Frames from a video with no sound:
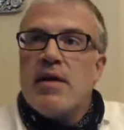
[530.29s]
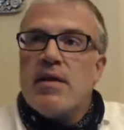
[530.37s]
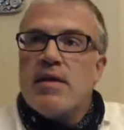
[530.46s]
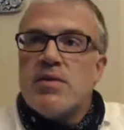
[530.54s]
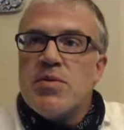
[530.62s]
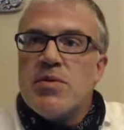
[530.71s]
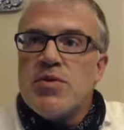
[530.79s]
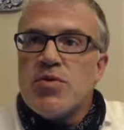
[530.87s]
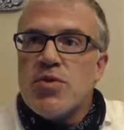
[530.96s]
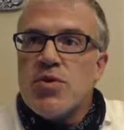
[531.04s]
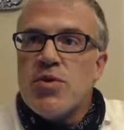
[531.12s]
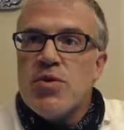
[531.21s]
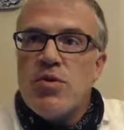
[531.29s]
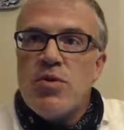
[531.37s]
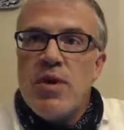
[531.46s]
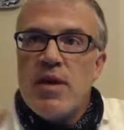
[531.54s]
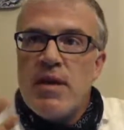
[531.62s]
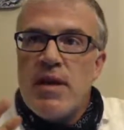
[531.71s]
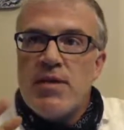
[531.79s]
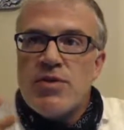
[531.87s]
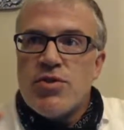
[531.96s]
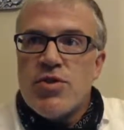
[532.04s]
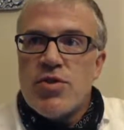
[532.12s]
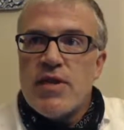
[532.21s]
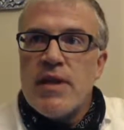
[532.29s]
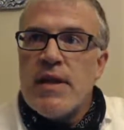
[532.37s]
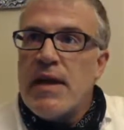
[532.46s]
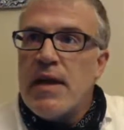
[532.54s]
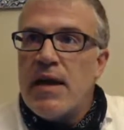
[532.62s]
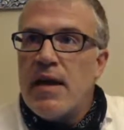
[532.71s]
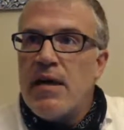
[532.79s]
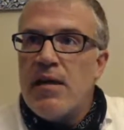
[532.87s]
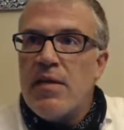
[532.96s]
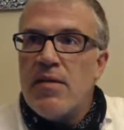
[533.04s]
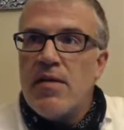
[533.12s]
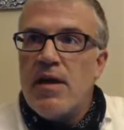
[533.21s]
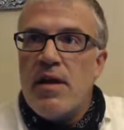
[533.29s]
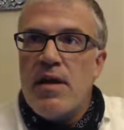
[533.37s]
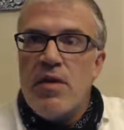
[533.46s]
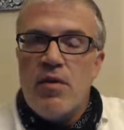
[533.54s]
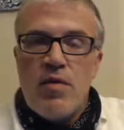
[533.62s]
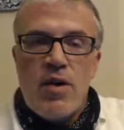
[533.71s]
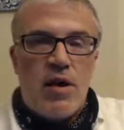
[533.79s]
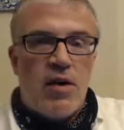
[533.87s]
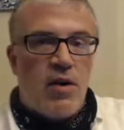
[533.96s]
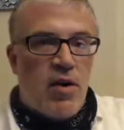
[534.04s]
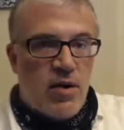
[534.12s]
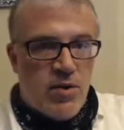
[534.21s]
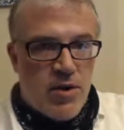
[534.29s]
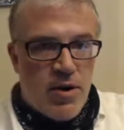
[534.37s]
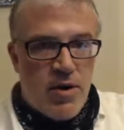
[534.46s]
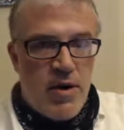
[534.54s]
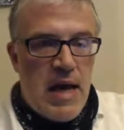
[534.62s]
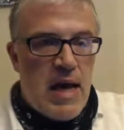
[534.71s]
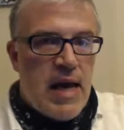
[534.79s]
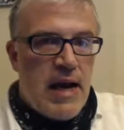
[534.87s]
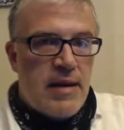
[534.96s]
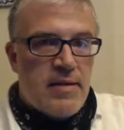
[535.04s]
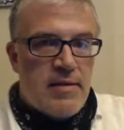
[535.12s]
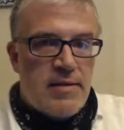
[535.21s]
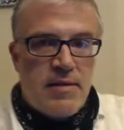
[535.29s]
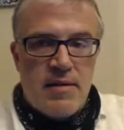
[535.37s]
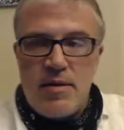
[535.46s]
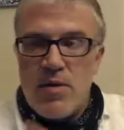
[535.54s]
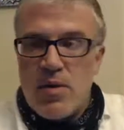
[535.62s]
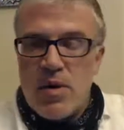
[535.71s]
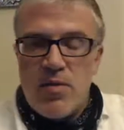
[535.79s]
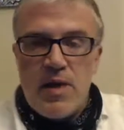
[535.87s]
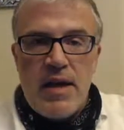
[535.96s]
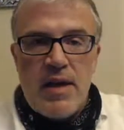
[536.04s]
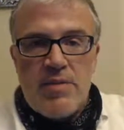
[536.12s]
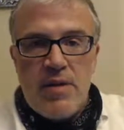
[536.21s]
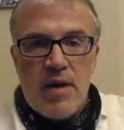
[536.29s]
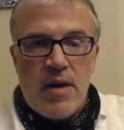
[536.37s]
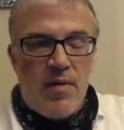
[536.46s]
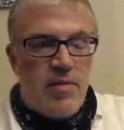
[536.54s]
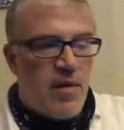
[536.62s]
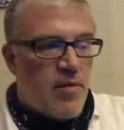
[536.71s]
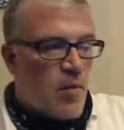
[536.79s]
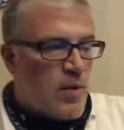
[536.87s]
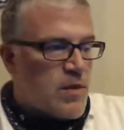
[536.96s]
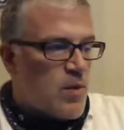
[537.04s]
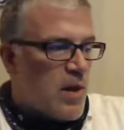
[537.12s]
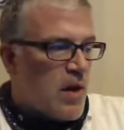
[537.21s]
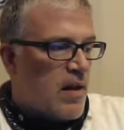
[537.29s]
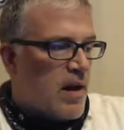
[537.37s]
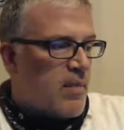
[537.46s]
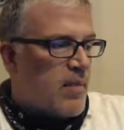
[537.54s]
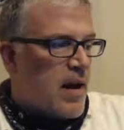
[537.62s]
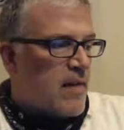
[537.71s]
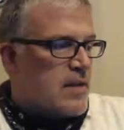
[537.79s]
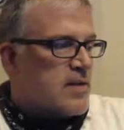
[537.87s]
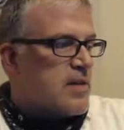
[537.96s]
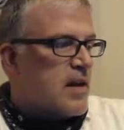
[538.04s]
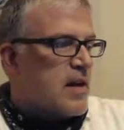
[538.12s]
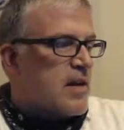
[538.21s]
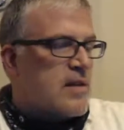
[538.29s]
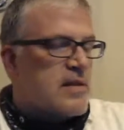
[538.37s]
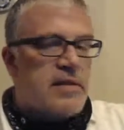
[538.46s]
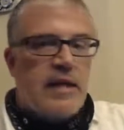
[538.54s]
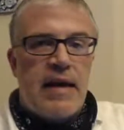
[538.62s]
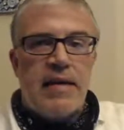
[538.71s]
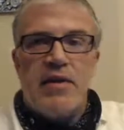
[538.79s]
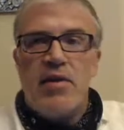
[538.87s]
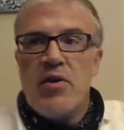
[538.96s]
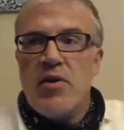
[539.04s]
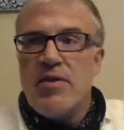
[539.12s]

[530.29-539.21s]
This was true certainly in the Greek culture, as you can read if you know, every once in a while I have this yen.